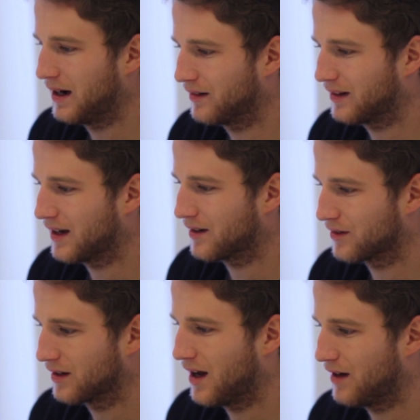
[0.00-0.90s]
better
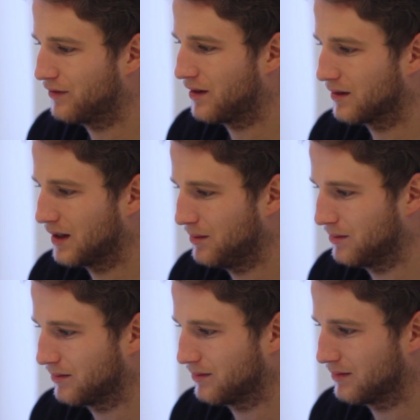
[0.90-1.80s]
attackers than half of our team,
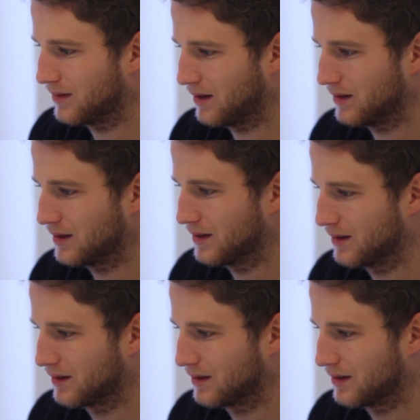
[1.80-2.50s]
now.